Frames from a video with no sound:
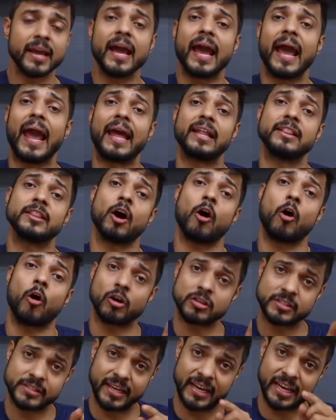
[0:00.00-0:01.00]
And the
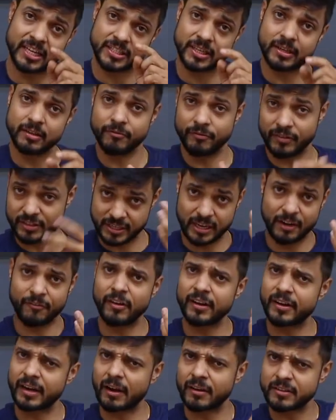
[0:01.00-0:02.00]
oscillation, which roughly
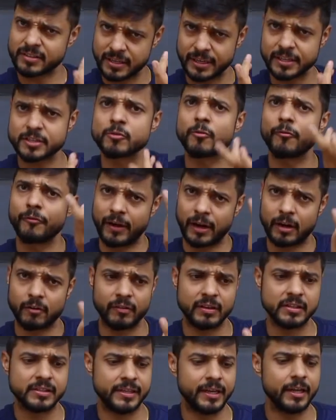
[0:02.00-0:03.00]
translates to
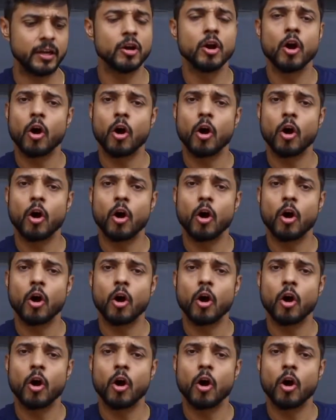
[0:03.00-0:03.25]
frequency,